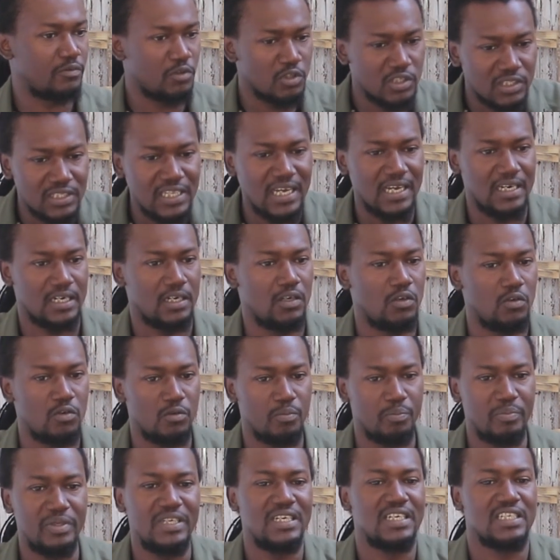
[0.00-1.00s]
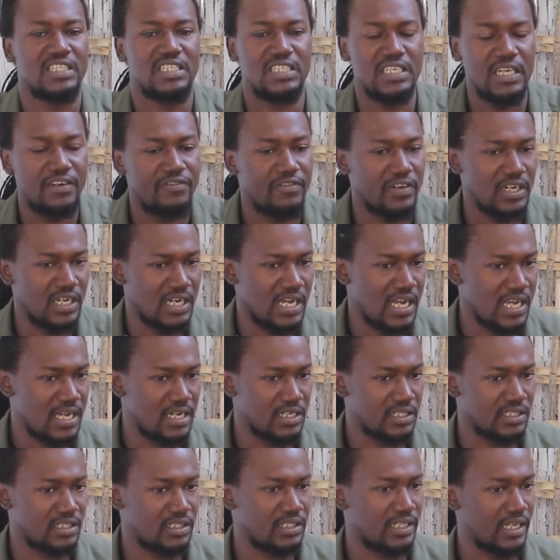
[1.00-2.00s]
to stand alone, be a
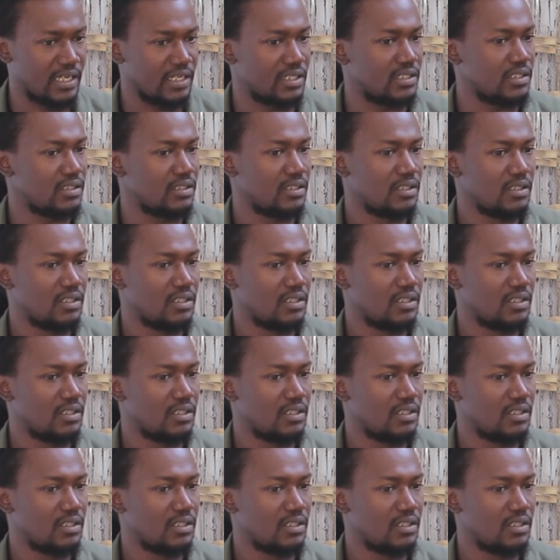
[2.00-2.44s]
self-reliant state.